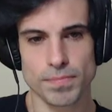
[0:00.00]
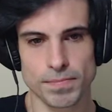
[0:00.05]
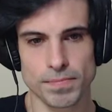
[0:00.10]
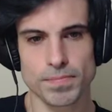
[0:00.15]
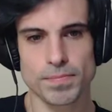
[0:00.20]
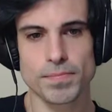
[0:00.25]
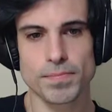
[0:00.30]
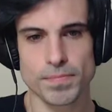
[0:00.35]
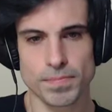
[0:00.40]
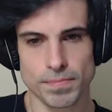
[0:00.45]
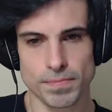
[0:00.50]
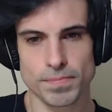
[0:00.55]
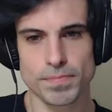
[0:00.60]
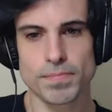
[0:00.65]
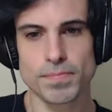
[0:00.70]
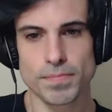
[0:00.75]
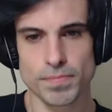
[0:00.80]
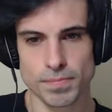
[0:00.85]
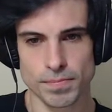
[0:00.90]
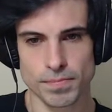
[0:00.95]

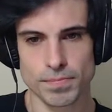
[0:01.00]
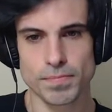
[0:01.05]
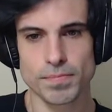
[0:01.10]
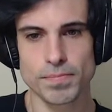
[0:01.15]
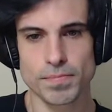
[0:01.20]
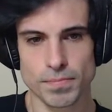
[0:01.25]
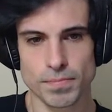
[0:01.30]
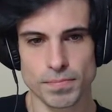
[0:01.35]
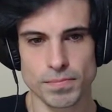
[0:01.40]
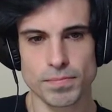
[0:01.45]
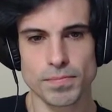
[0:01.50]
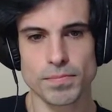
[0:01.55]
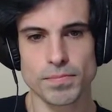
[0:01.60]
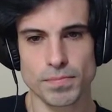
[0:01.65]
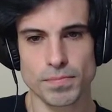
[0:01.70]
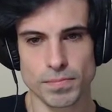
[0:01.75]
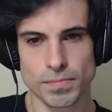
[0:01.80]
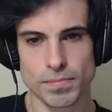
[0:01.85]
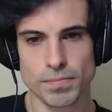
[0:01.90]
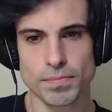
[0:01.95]

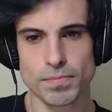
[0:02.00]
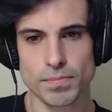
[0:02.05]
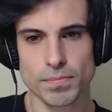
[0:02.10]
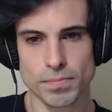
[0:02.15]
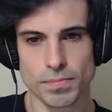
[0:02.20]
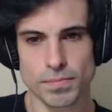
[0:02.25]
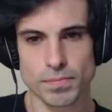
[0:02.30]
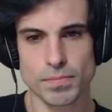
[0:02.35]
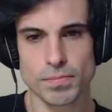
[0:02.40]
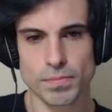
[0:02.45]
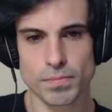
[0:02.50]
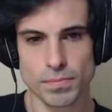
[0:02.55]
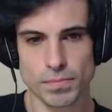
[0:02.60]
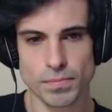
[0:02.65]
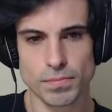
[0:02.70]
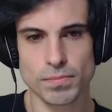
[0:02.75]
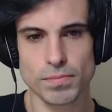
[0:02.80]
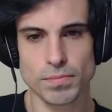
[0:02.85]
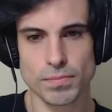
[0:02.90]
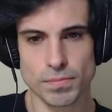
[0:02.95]

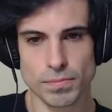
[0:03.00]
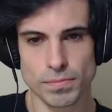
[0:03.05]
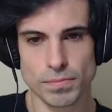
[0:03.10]
[no speech]